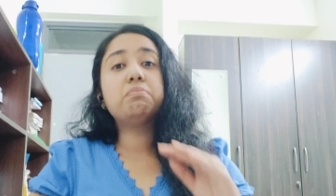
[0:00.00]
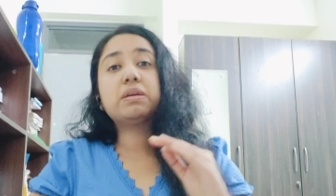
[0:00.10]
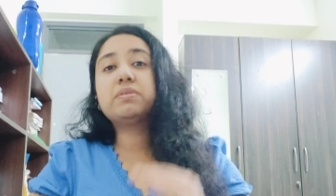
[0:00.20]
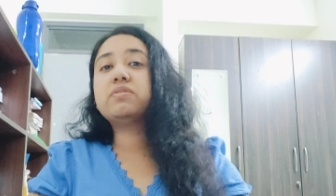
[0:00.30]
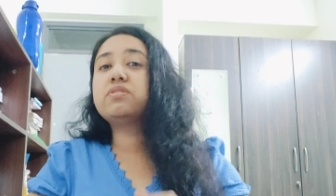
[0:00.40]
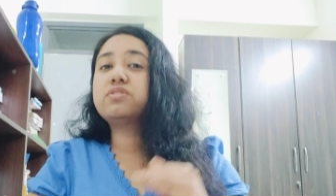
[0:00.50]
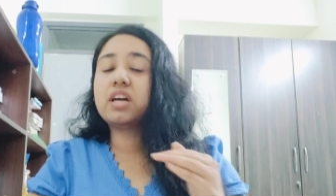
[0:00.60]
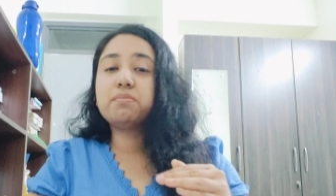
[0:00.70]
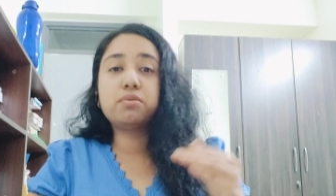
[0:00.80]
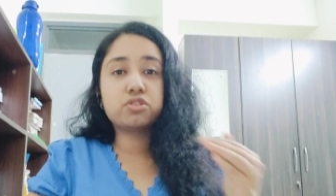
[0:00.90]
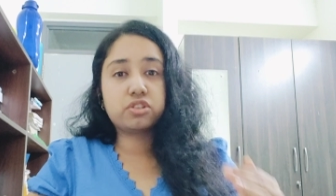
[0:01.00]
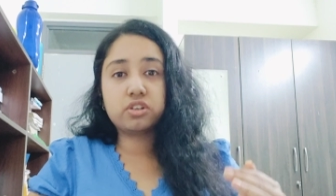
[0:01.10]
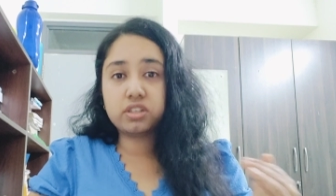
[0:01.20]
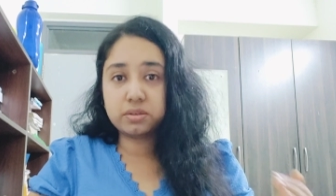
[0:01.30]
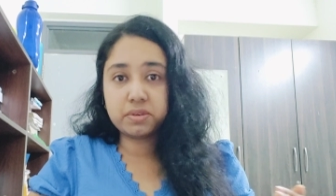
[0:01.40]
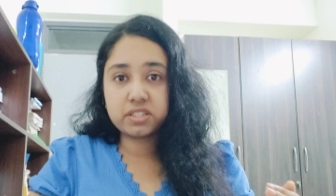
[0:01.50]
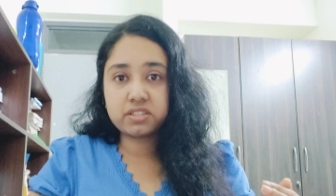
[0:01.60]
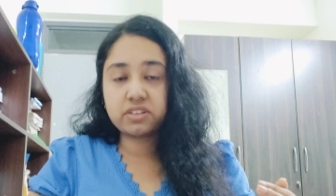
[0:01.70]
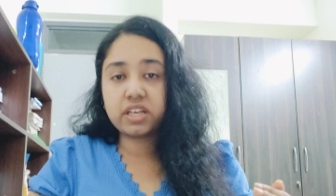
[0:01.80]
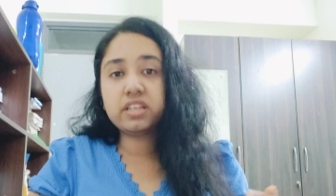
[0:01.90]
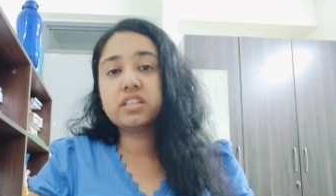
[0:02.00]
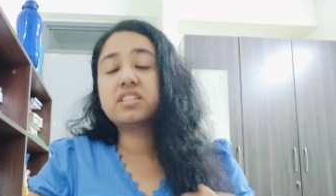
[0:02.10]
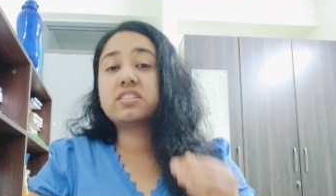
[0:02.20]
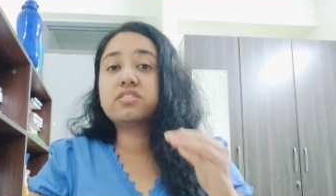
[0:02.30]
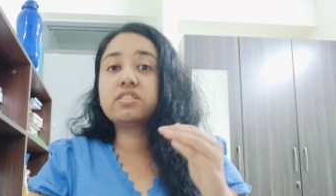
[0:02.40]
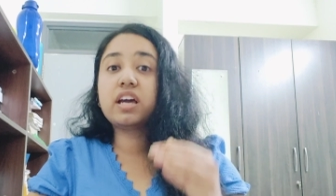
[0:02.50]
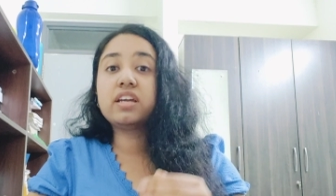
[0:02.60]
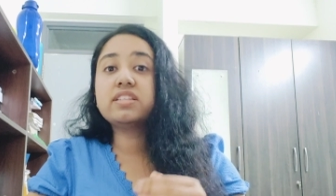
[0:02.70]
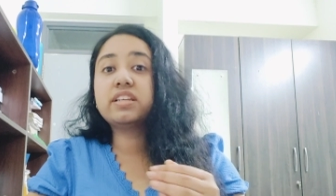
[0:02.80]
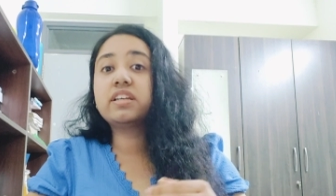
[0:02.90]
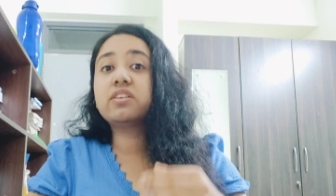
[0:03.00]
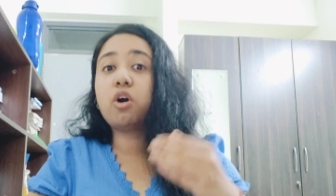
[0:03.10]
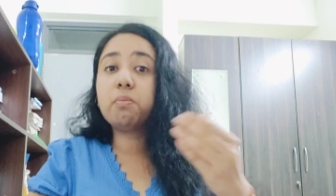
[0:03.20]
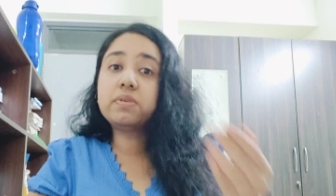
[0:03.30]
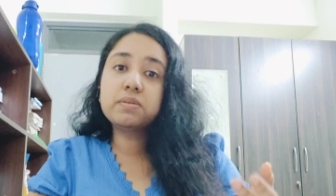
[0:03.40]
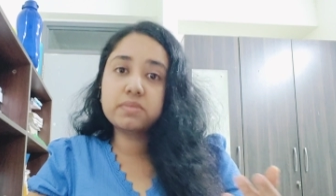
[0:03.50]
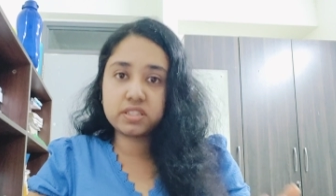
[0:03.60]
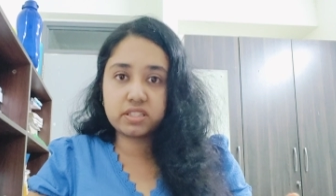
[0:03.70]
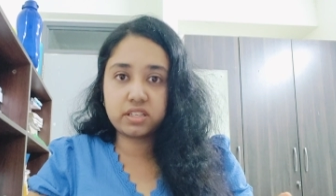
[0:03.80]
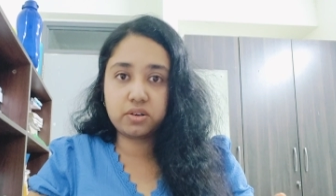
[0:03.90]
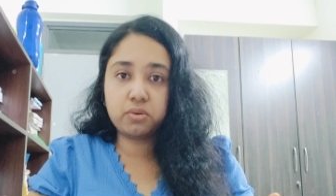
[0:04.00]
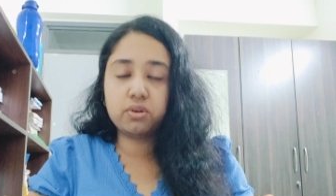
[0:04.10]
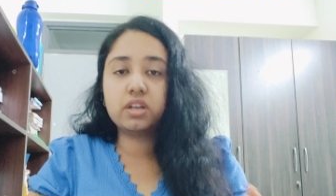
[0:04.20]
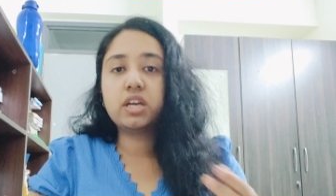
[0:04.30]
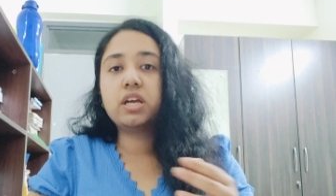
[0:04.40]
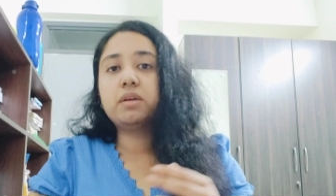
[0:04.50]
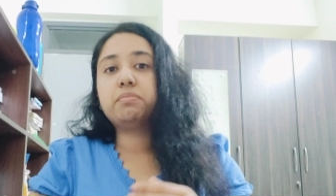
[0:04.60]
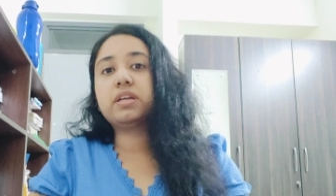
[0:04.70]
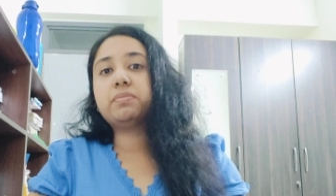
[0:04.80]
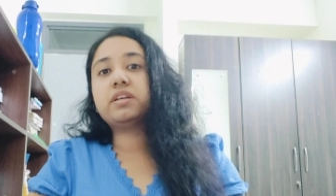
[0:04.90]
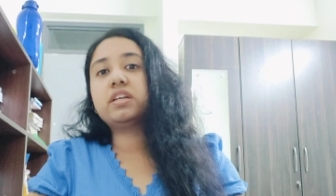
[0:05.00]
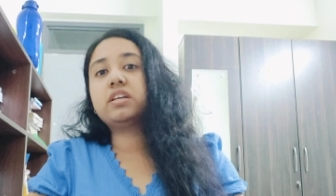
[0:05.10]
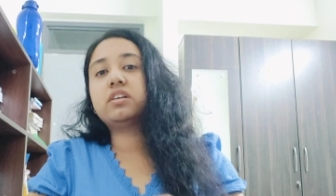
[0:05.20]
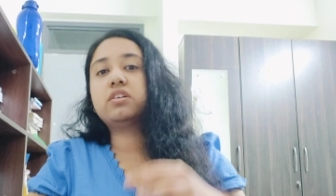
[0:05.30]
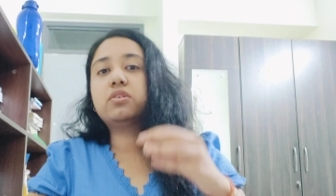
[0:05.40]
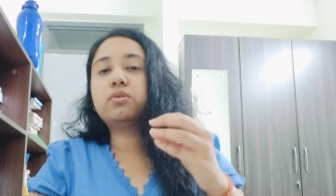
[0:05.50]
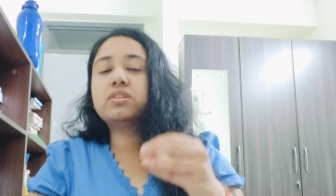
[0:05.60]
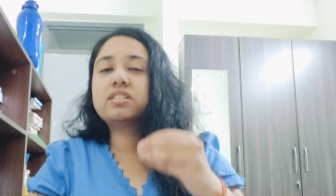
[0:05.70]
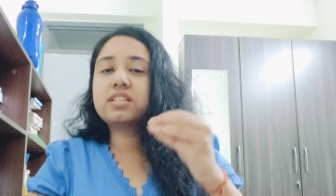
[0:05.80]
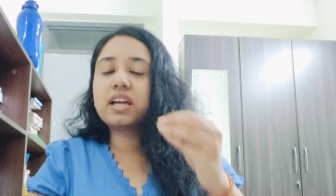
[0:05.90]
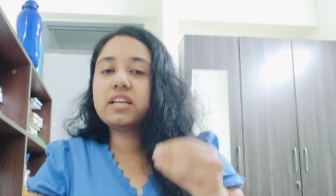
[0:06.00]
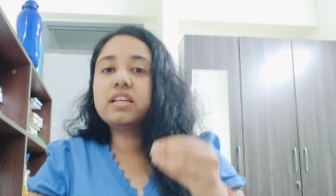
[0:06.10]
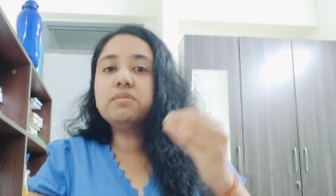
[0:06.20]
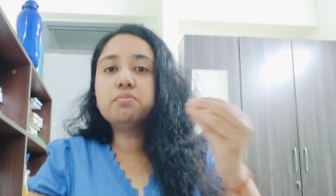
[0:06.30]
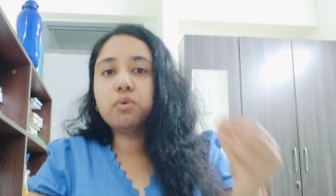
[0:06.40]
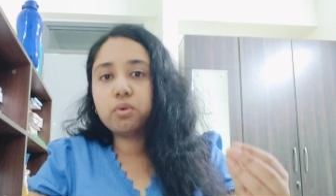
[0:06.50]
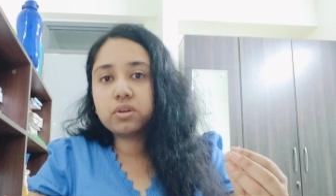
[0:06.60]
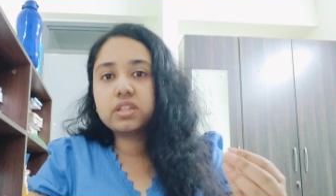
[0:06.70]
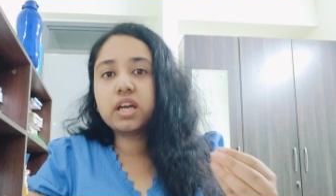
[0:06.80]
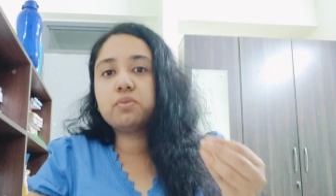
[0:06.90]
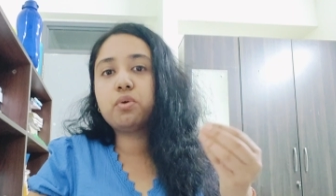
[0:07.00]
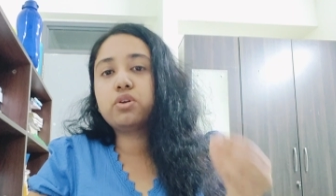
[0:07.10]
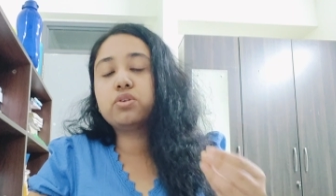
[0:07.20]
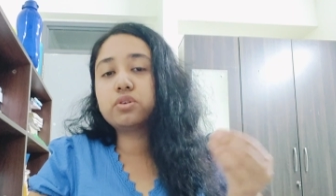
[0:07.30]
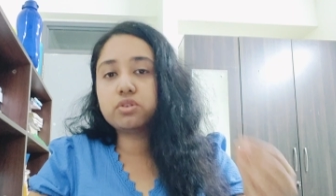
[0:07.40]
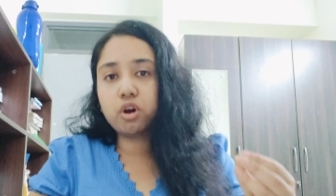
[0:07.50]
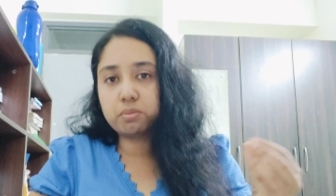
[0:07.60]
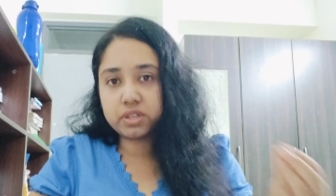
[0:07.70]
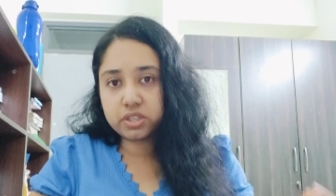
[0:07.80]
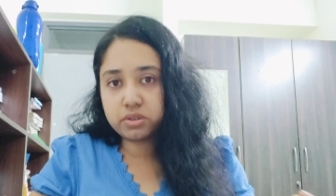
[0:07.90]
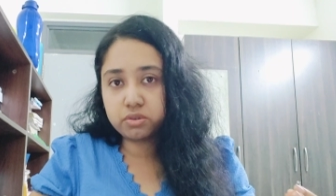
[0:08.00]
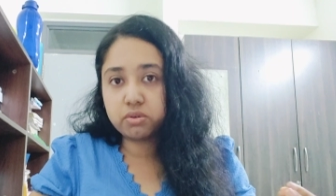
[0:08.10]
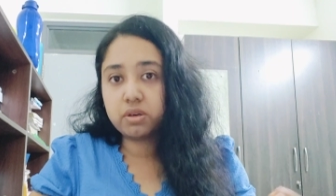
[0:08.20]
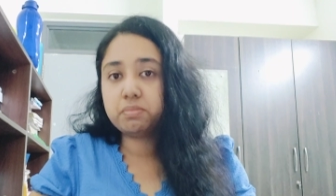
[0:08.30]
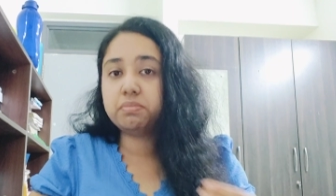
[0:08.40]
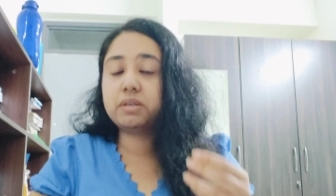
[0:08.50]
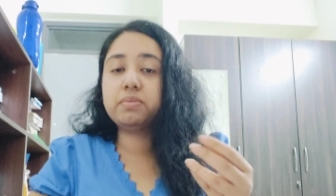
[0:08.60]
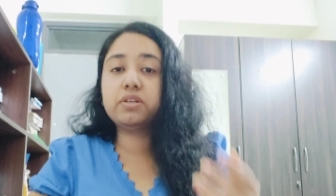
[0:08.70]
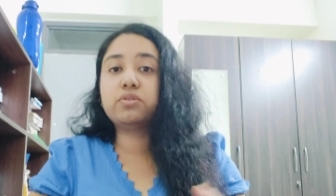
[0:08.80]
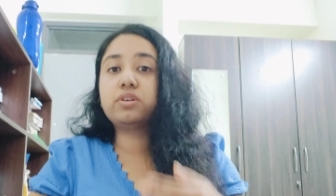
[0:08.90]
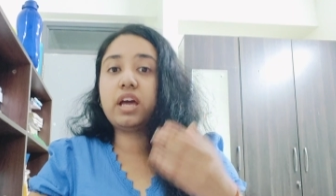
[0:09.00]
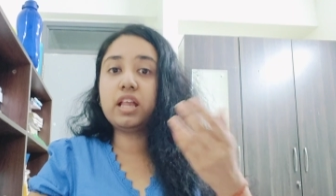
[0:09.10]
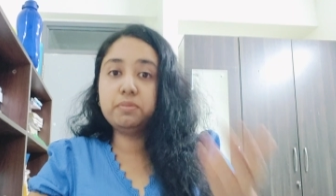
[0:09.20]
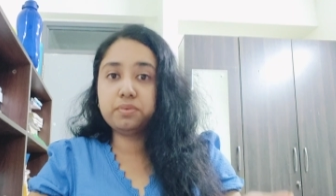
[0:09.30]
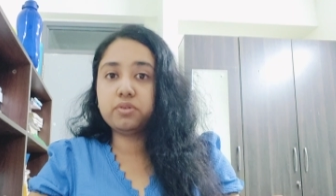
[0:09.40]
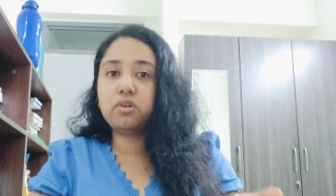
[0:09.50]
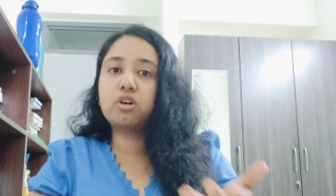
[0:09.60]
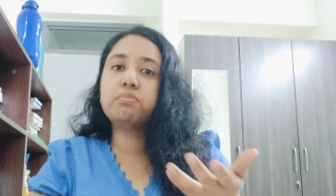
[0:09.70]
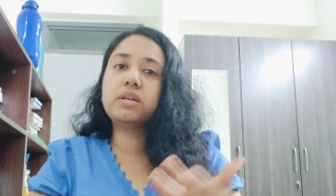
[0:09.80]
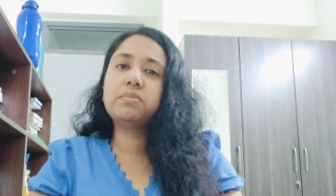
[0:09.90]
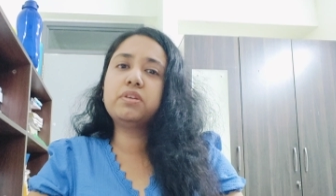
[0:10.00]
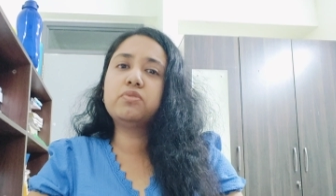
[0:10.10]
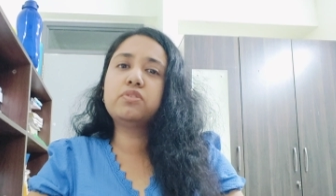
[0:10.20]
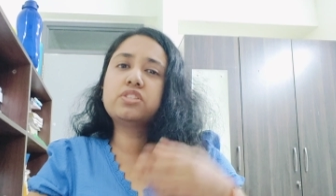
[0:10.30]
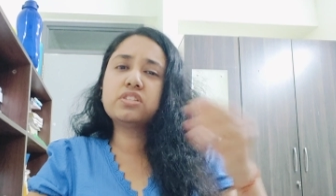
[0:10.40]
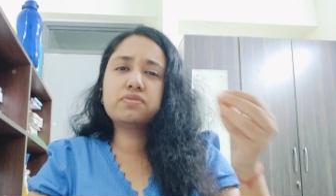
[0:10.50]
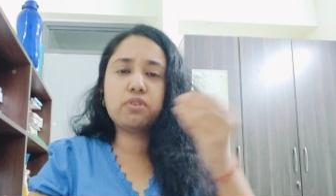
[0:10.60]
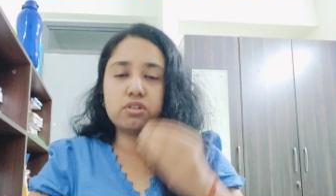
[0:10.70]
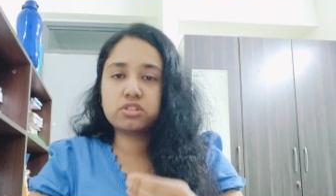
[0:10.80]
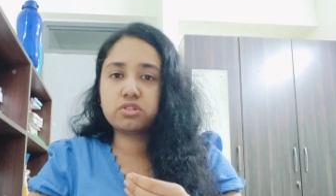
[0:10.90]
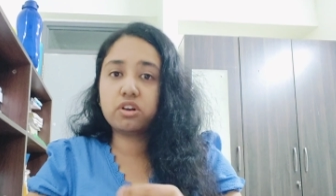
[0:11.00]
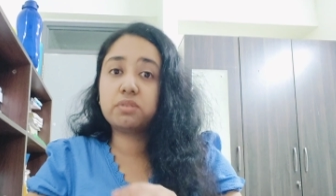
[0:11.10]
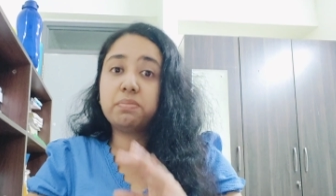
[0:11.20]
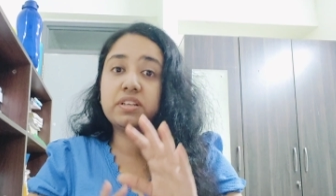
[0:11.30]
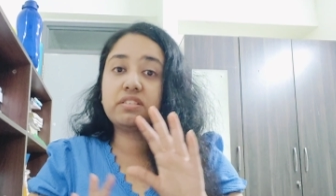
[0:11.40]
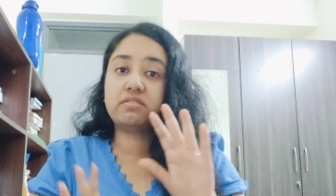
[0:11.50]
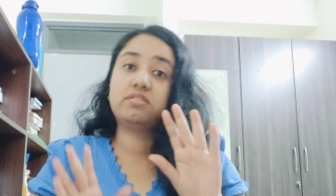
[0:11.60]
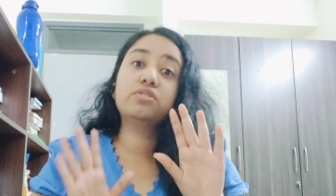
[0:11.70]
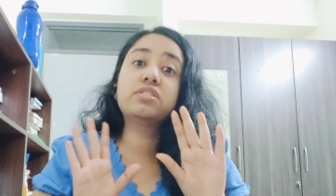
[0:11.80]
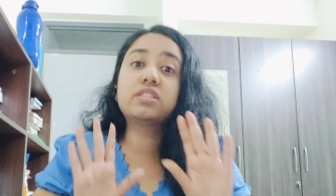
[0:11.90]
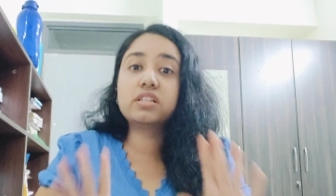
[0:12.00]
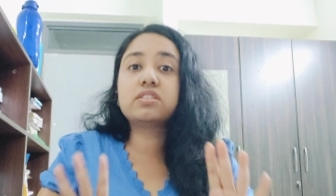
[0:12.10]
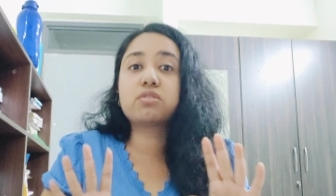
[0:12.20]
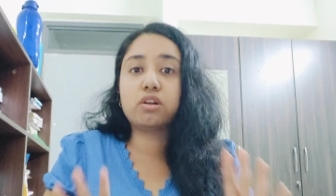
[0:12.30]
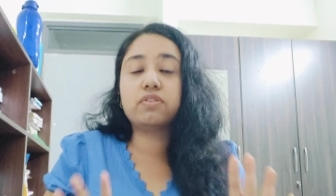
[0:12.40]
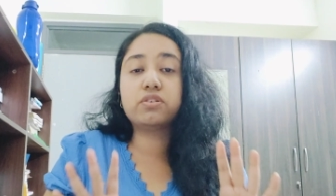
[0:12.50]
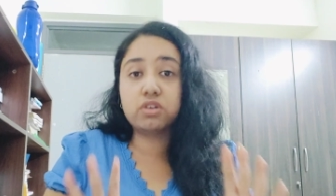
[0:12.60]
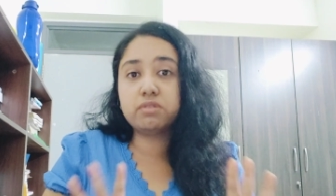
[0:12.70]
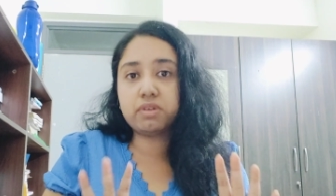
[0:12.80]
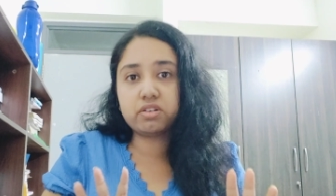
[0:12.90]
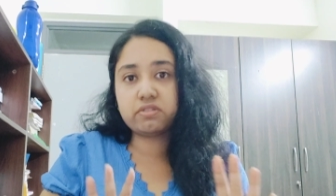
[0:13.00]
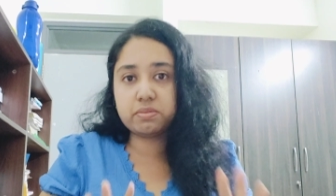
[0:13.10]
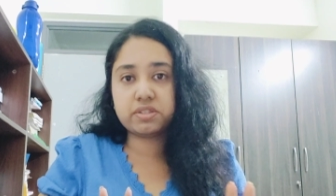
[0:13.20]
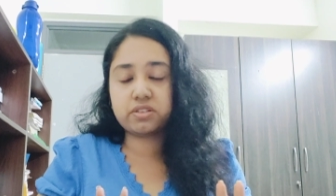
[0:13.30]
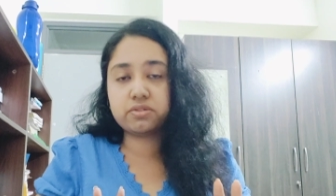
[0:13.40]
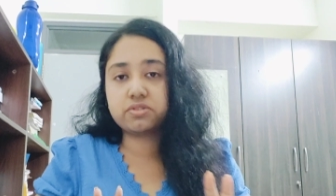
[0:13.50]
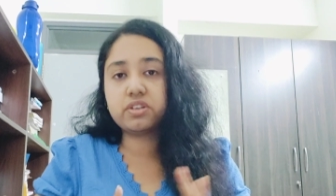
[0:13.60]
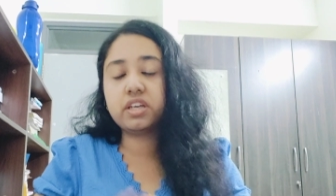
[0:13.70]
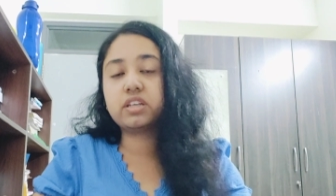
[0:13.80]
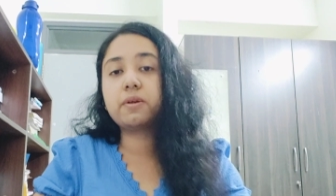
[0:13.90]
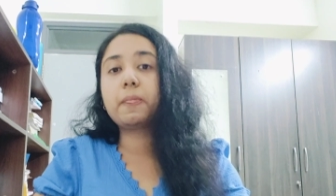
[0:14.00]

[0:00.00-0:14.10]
Maybe even try pushing your limits, right? Try setting an optimistic goal. Maybe a goal slightly more than what you could normally do. Maybe it could help you, or maybe you would just fall short, but you still solve a good amount of MCQs, right?